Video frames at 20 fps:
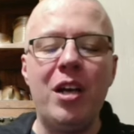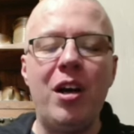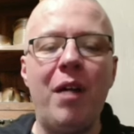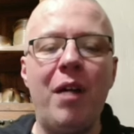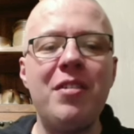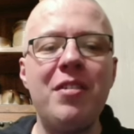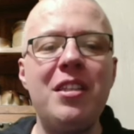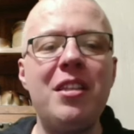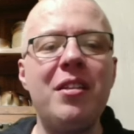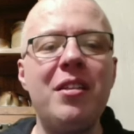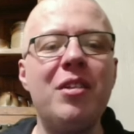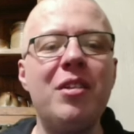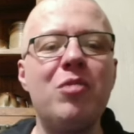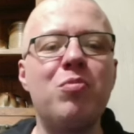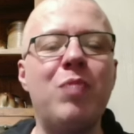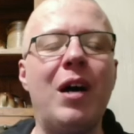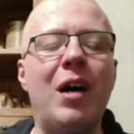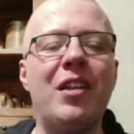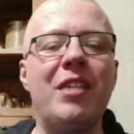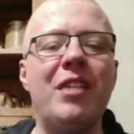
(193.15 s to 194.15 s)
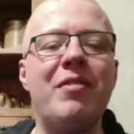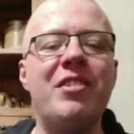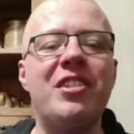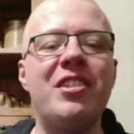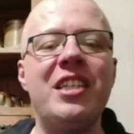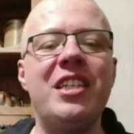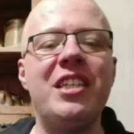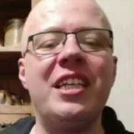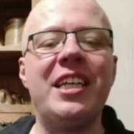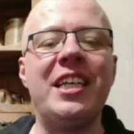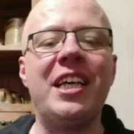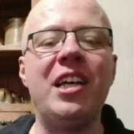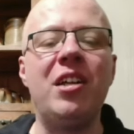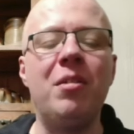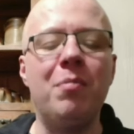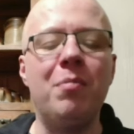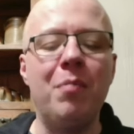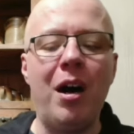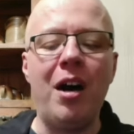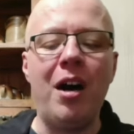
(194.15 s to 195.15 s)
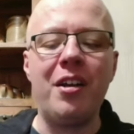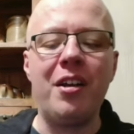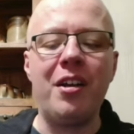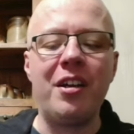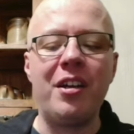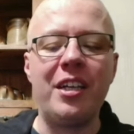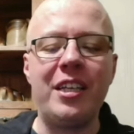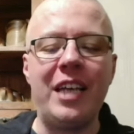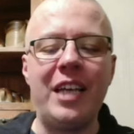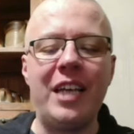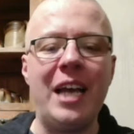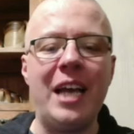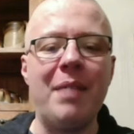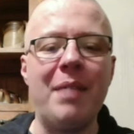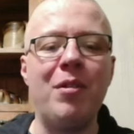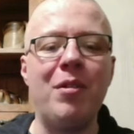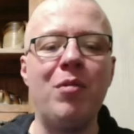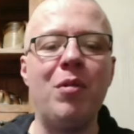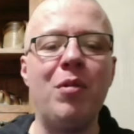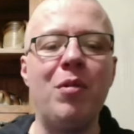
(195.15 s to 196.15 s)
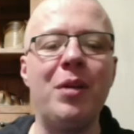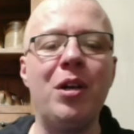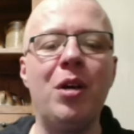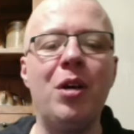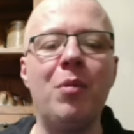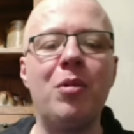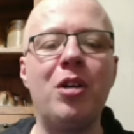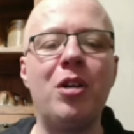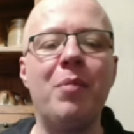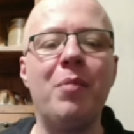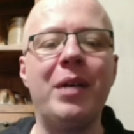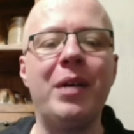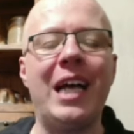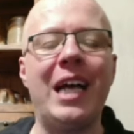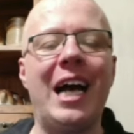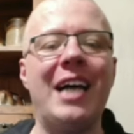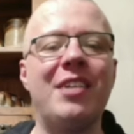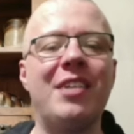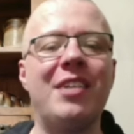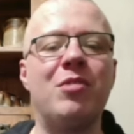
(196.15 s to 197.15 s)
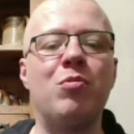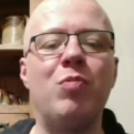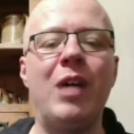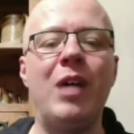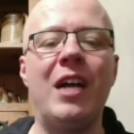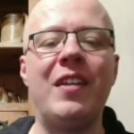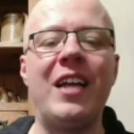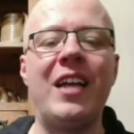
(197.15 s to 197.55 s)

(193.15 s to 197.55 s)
Obviously, as well, there is the Kilmarnock game that will be upcoming as well.